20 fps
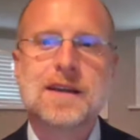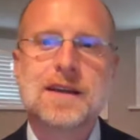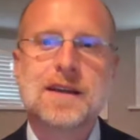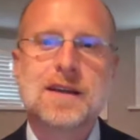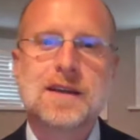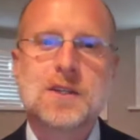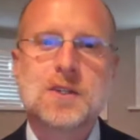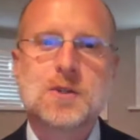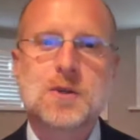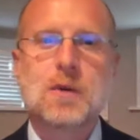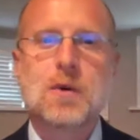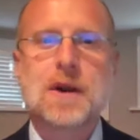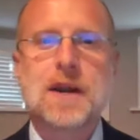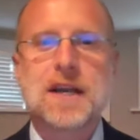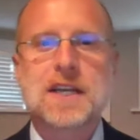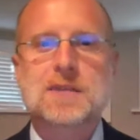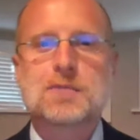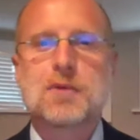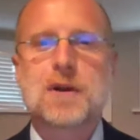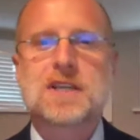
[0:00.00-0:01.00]
So I want to
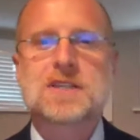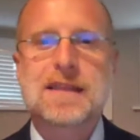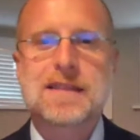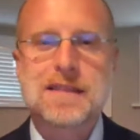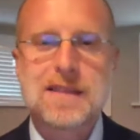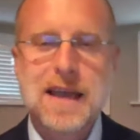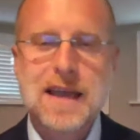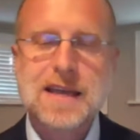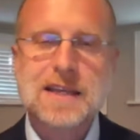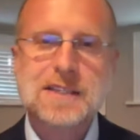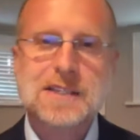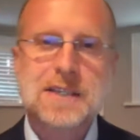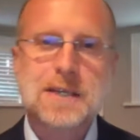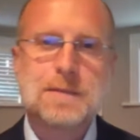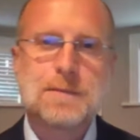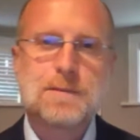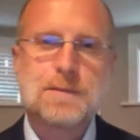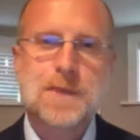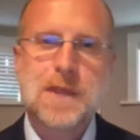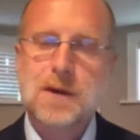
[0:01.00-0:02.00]
express my thanks
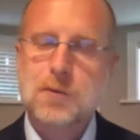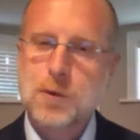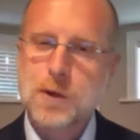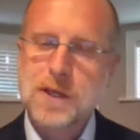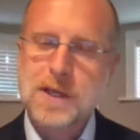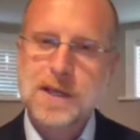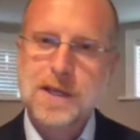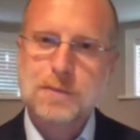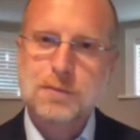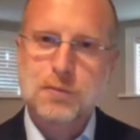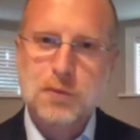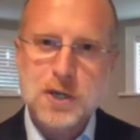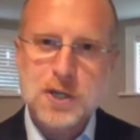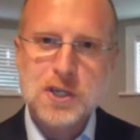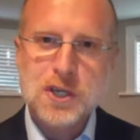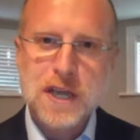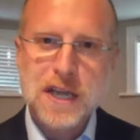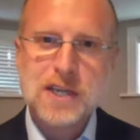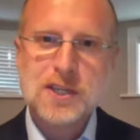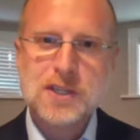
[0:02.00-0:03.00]
and really
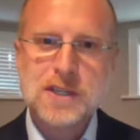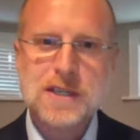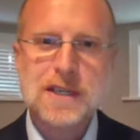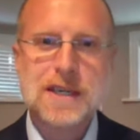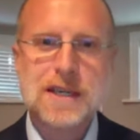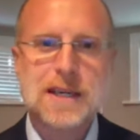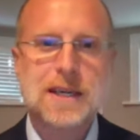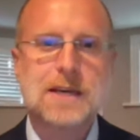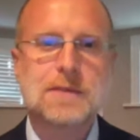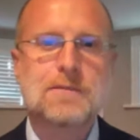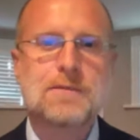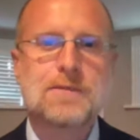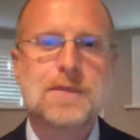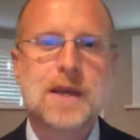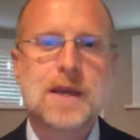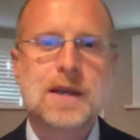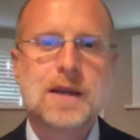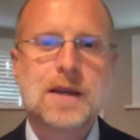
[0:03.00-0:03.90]
appreciation to him